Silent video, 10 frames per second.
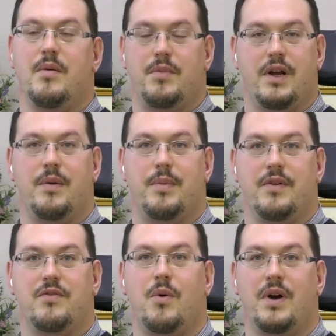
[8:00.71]
putting a big
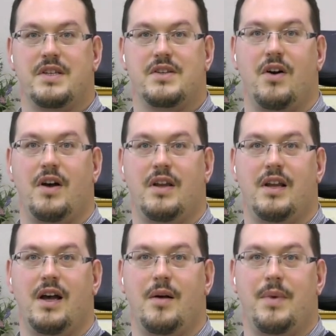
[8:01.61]
focus on
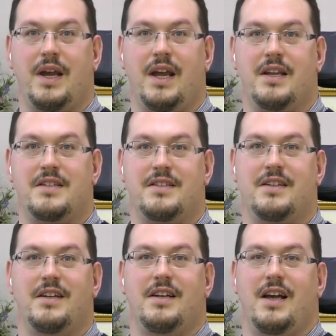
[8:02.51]
uh, making it
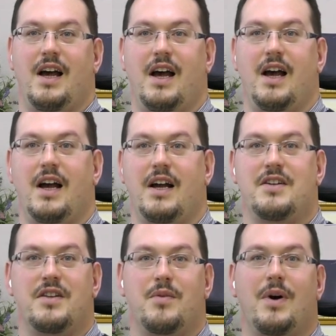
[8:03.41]
uh, a
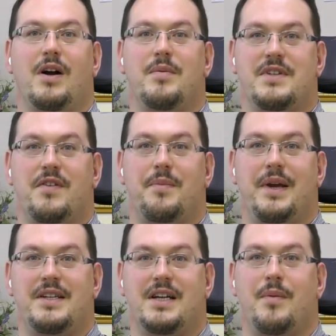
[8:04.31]
country that welcomes
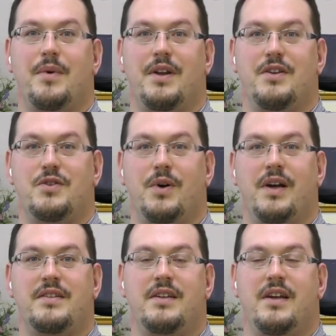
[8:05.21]
everybody to come and enjoy
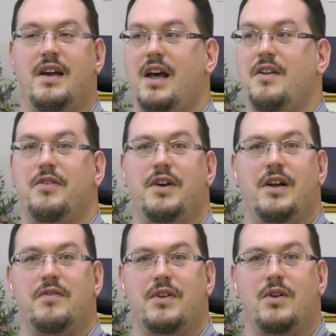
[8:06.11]
it. And if you're
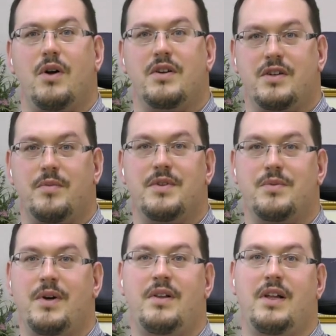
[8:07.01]
here for the long term as
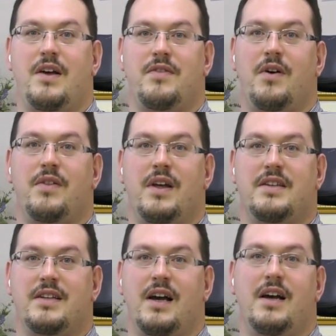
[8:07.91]
well, I found
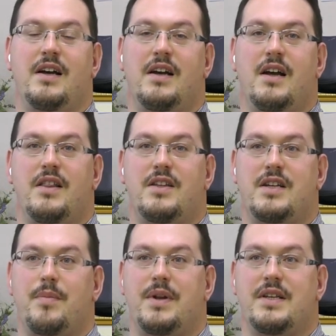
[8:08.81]
that the
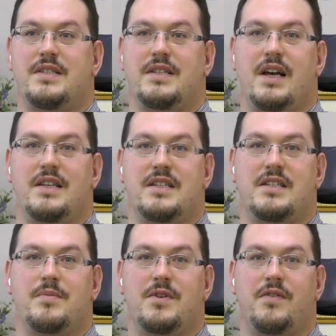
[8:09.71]
Japanese uh,
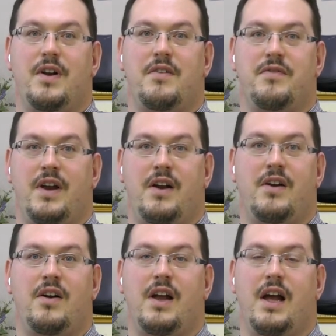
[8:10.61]
systems are very
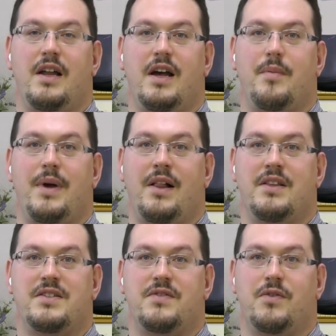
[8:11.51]
fair and,
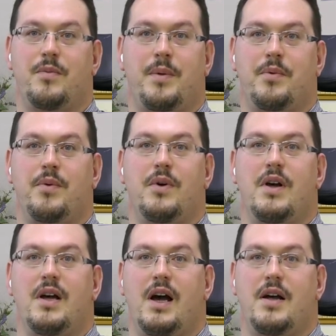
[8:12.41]
balanced for people,
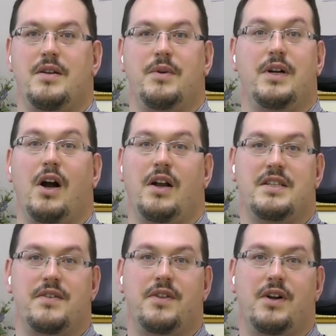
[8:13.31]
uh,
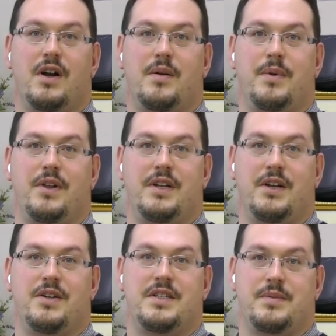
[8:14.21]
regardless of their ability
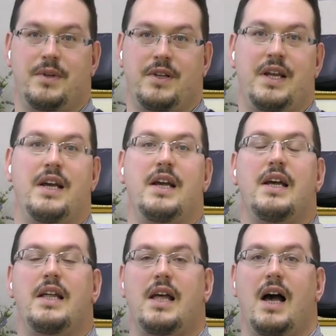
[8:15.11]
or disability.
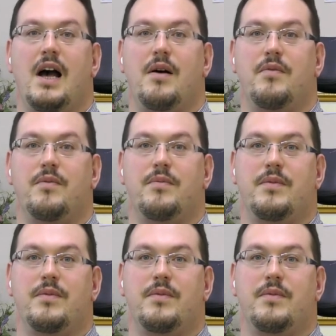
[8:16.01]
Um,